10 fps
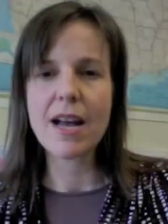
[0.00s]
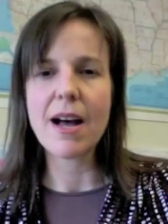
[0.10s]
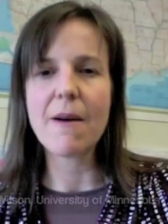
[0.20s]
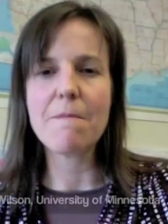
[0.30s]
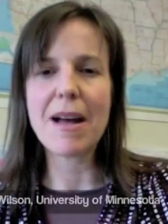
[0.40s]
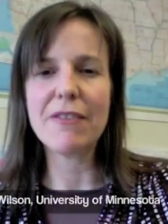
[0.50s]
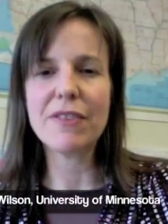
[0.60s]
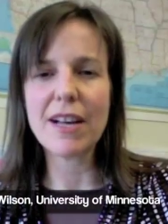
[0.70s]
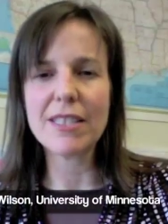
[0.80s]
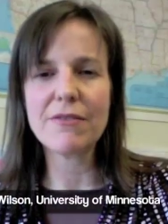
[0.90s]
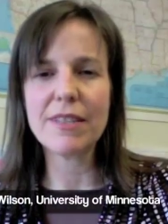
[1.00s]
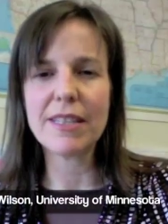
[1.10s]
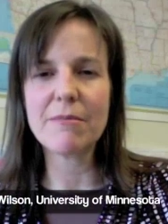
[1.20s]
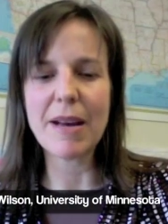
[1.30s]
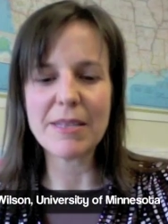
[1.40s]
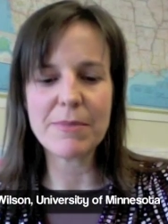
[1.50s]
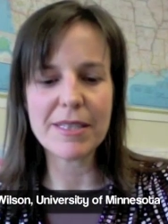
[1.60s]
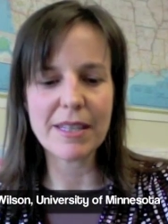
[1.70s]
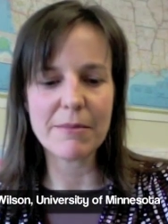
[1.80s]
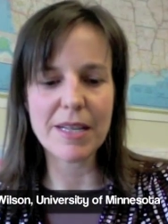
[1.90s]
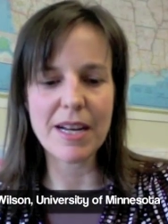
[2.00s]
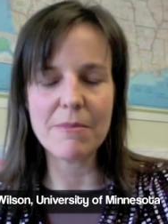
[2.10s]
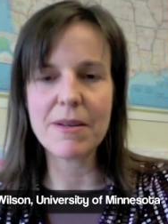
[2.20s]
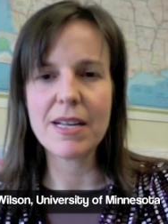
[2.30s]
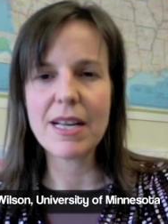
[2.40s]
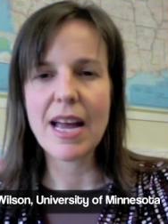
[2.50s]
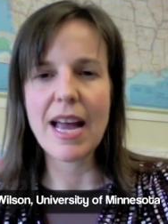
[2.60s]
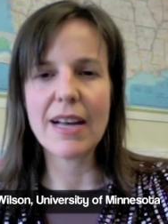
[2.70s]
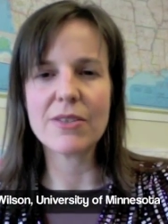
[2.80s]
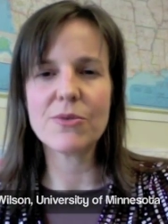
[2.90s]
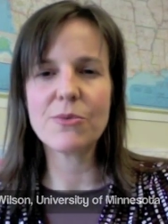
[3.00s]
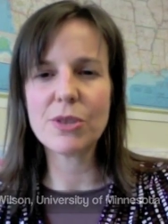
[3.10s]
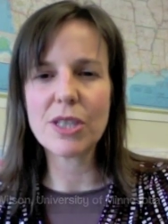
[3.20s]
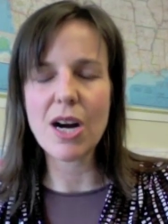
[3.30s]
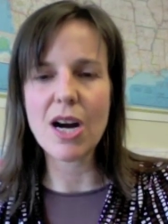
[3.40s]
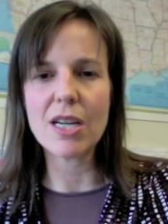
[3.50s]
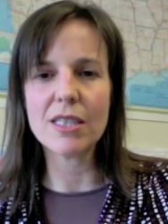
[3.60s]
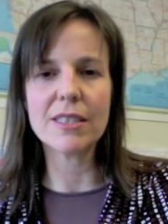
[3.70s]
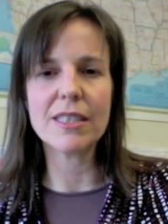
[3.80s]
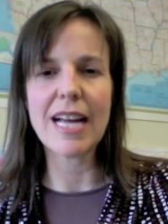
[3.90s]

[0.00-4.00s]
Um, my philosophy can best be summed up as work hard,